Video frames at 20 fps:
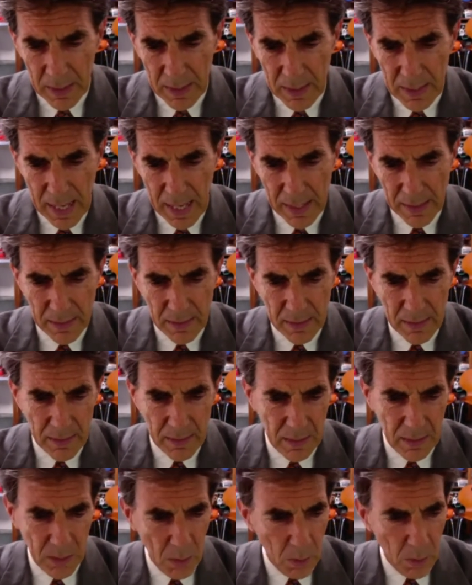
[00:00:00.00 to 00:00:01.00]
that
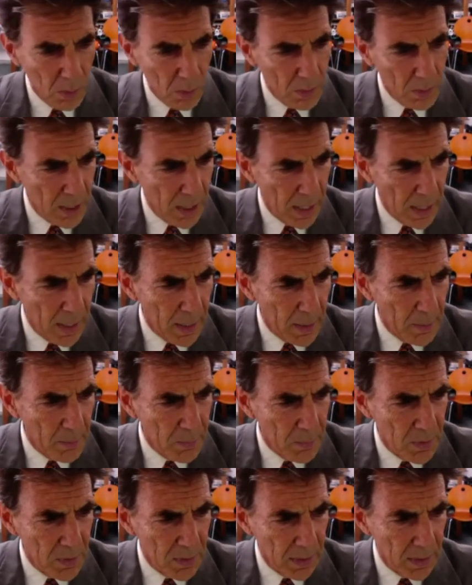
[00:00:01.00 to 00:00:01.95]
the old times,